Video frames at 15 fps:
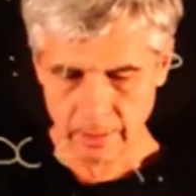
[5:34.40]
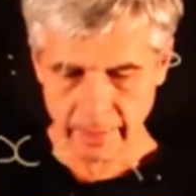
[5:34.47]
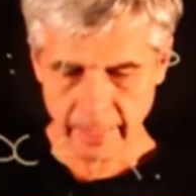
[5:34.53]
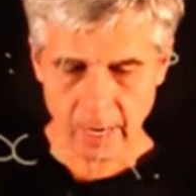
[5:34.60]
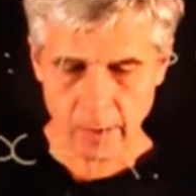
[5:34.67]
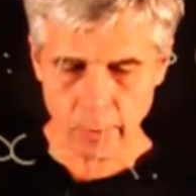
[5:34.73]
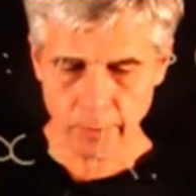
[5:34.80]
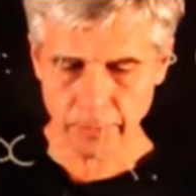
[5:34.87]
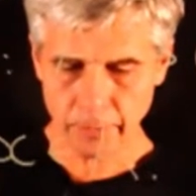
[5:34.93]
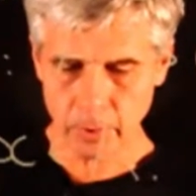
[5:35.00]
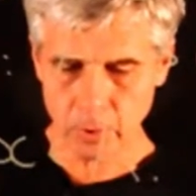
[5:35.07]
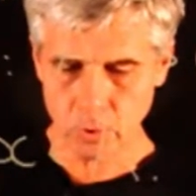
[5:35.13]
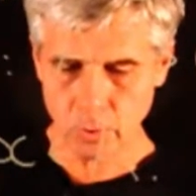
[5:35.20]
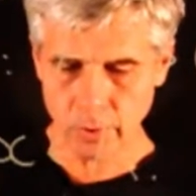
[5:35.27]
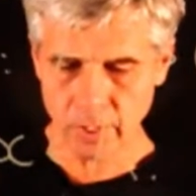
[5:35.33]
Now if we
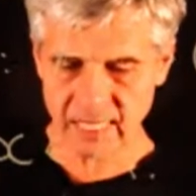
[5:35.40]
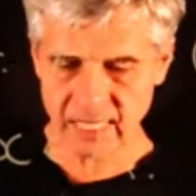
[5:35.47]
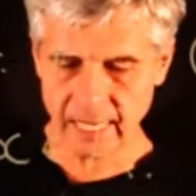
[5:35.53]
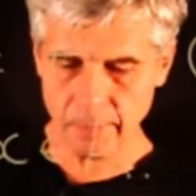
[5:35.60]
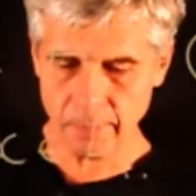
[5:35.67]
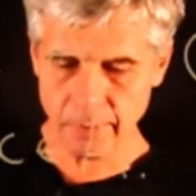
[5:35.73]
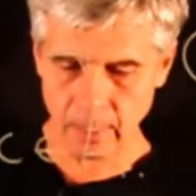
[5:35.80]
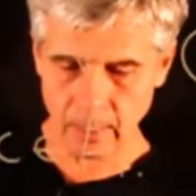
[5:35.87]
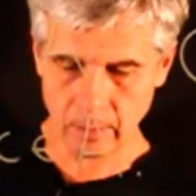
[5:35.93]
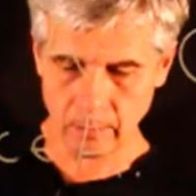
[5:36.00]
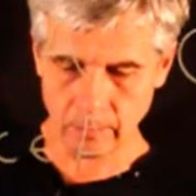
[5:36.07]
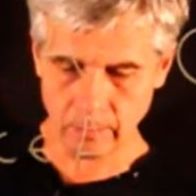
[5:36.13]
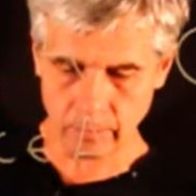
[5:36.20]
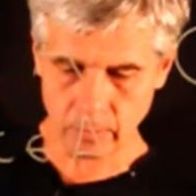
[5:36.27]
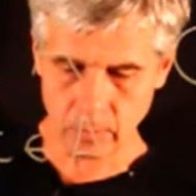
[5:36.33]
do the same thing